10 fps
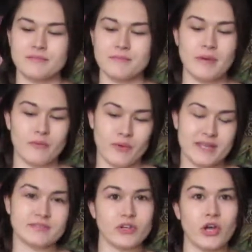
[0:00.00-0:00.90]
m
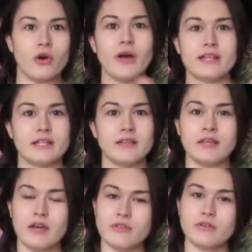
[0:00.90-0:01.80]
weeks ago and then
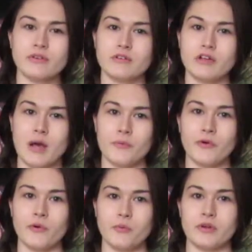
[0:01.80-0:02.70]
the other
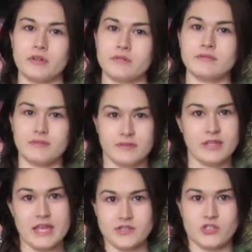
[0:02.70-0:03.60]
couple were
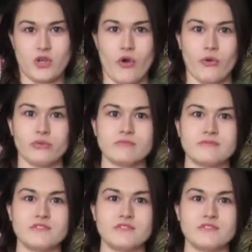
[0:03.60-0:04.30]
days ago.